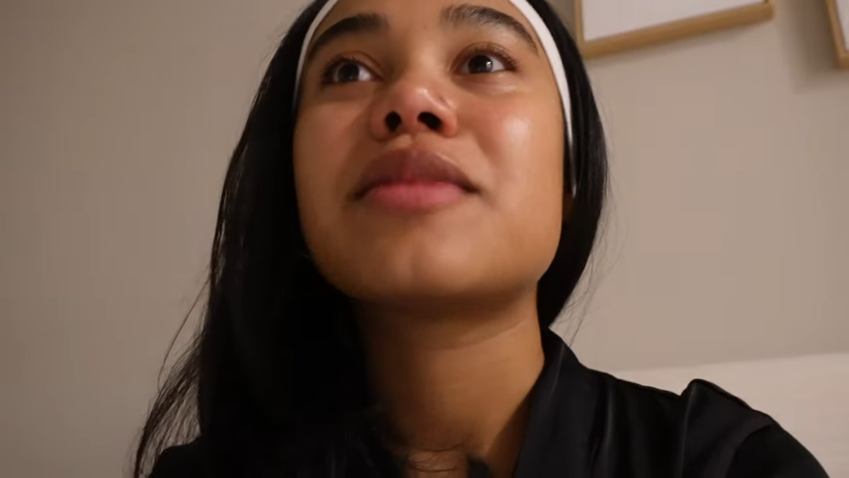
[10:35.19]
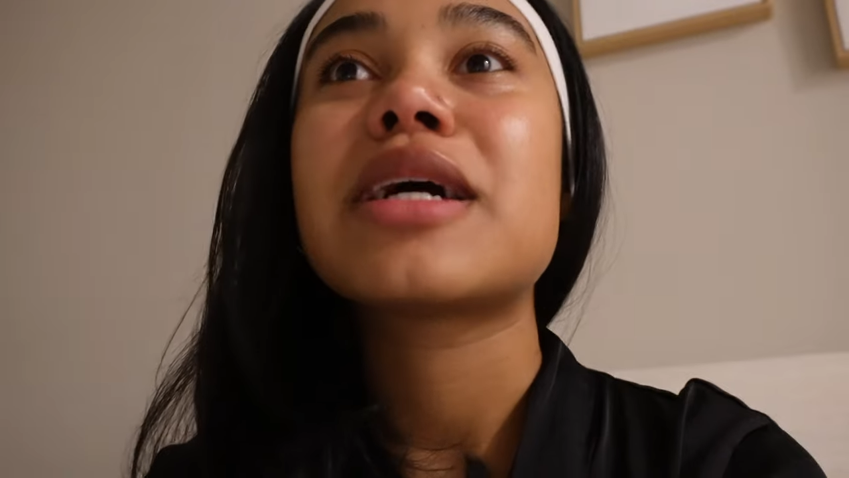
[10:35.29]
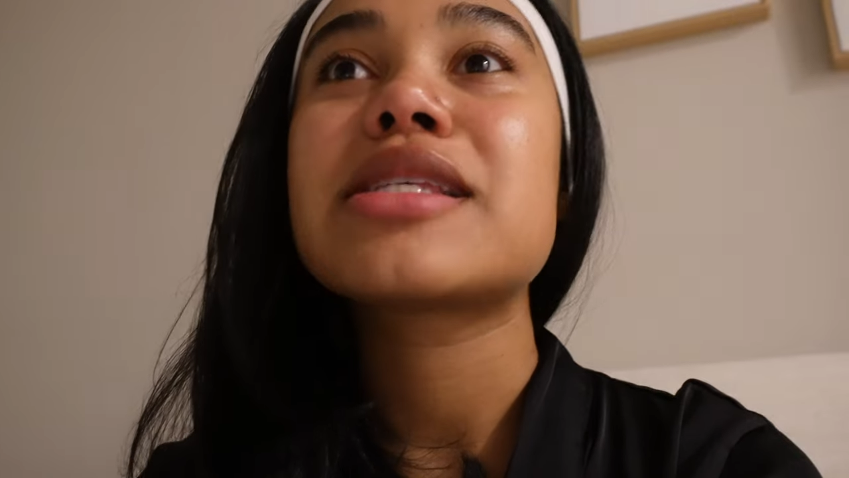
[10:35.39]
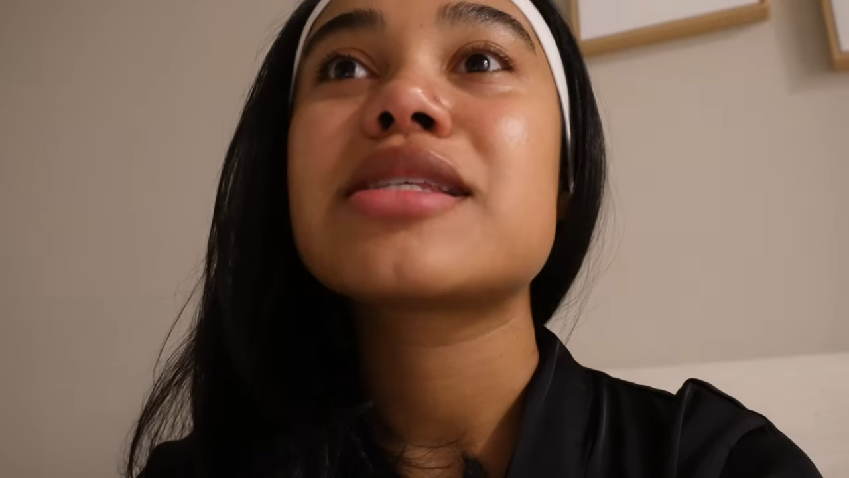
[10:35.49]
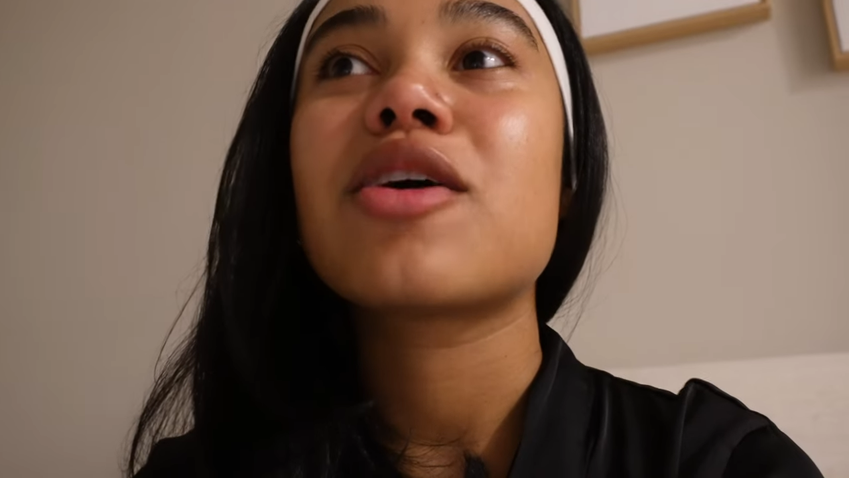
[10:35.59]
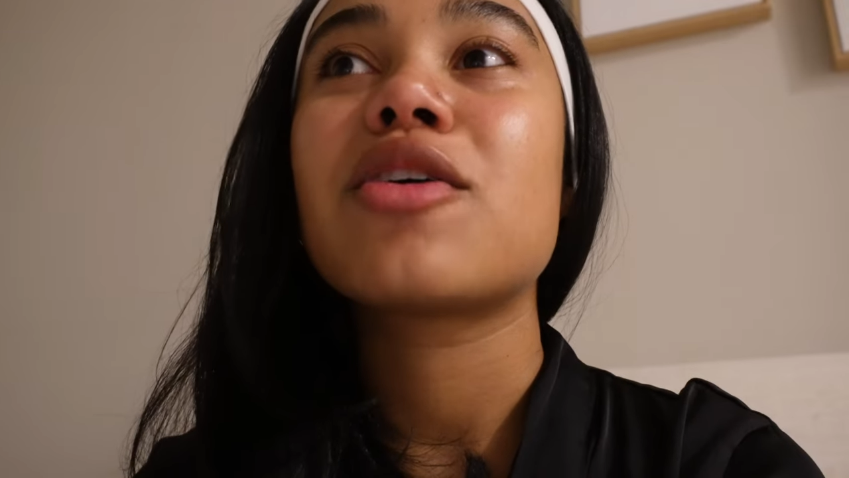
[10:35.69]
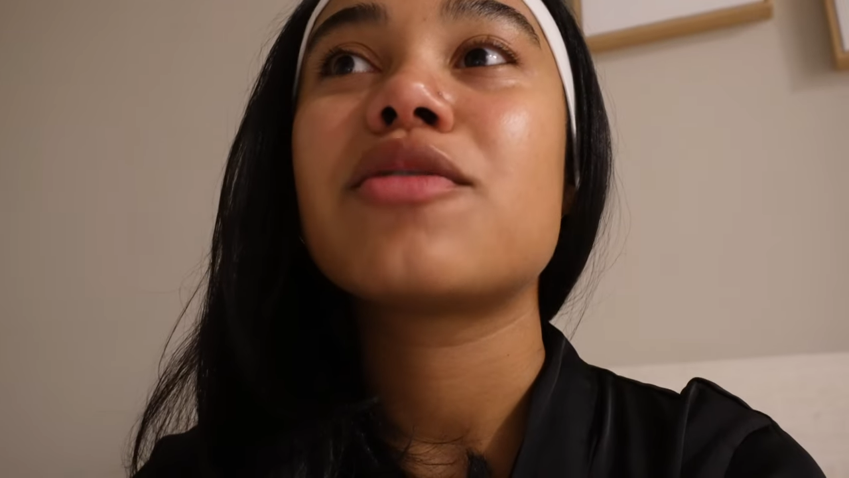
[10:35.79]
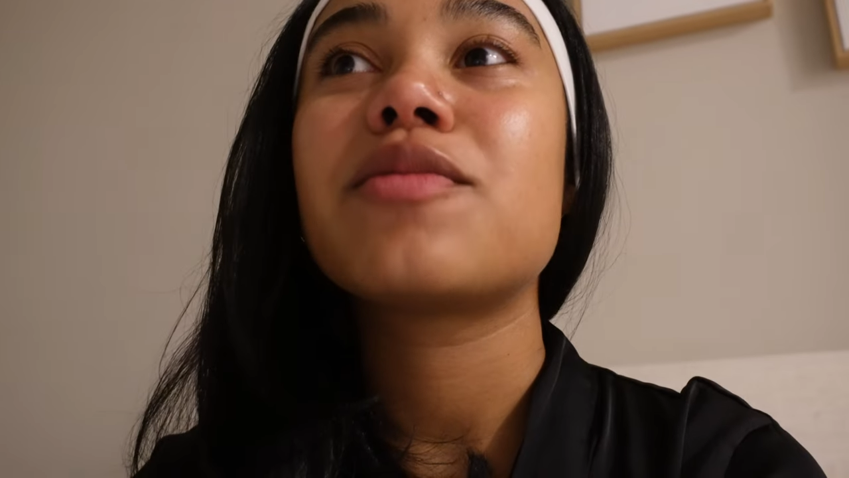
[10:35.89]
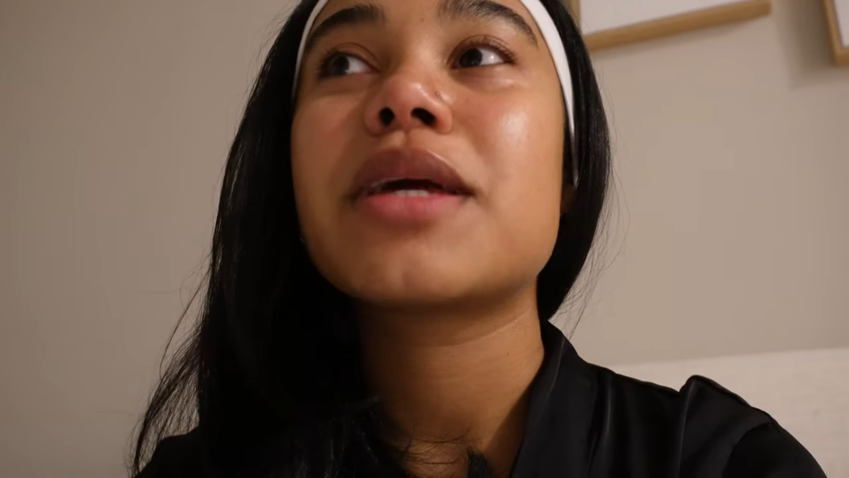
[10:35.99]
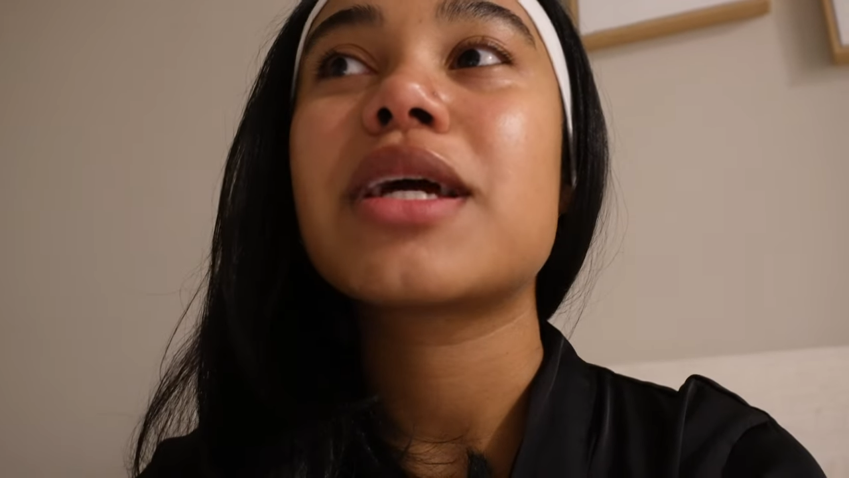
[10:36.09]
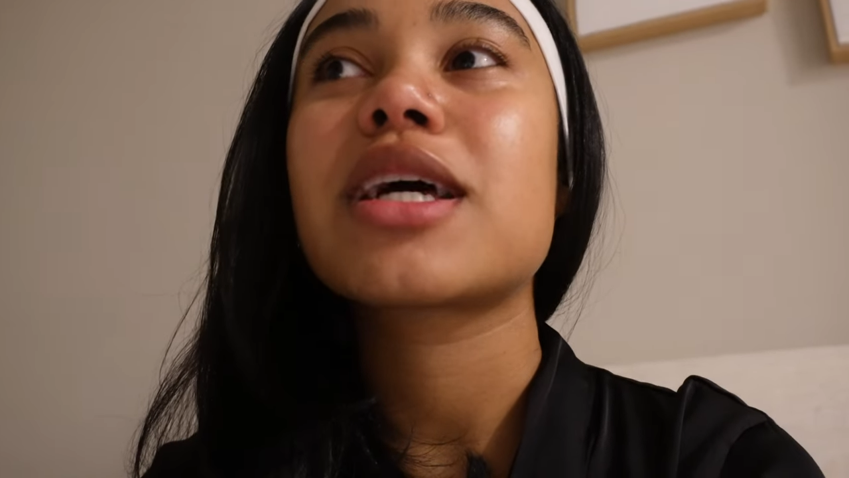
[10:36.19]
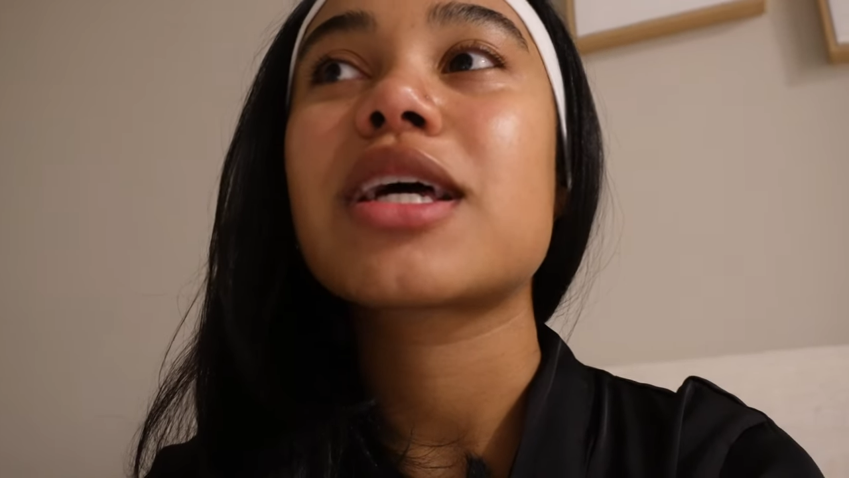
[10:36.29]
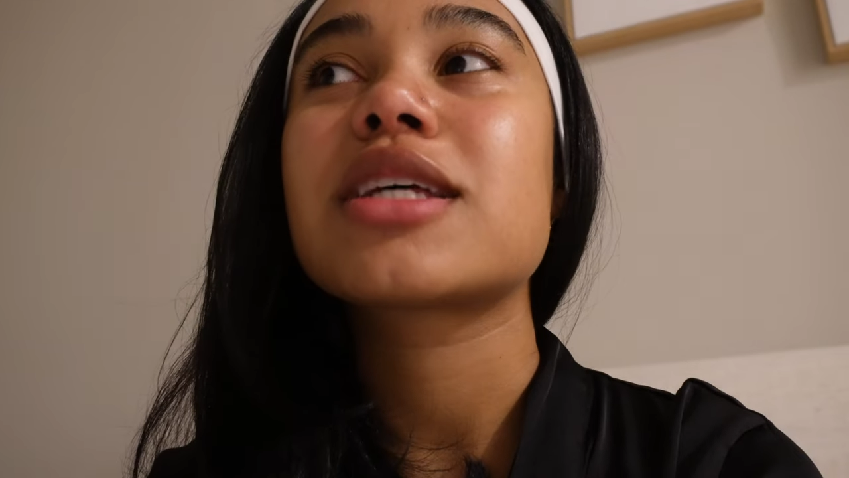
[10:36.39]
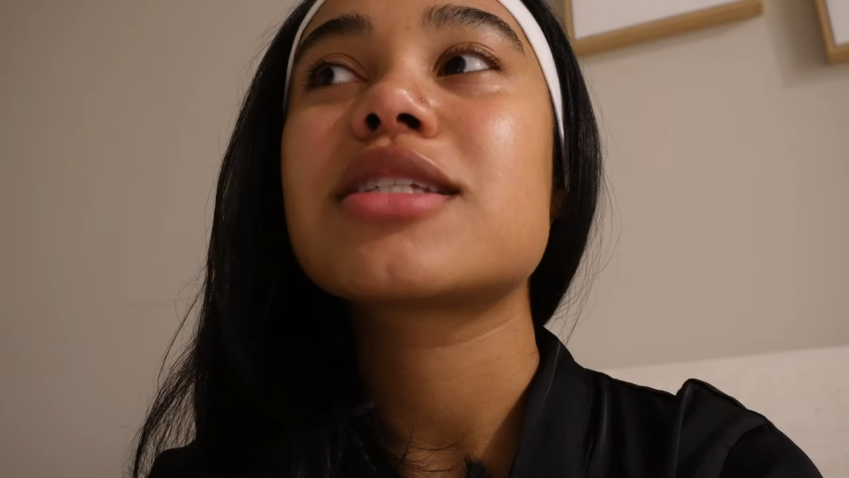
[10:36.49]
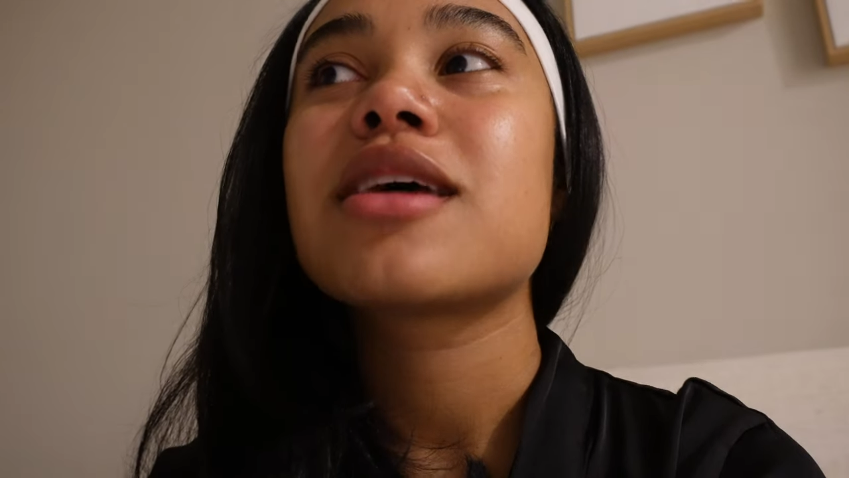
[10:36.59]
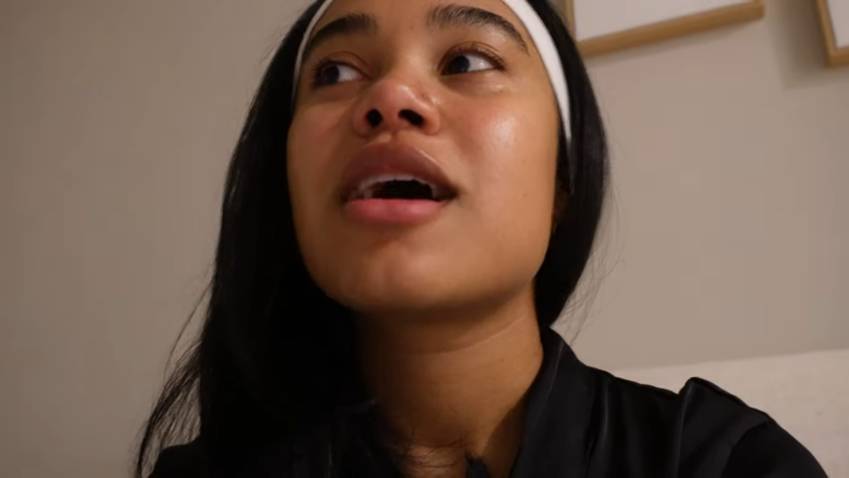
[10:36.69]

myself because,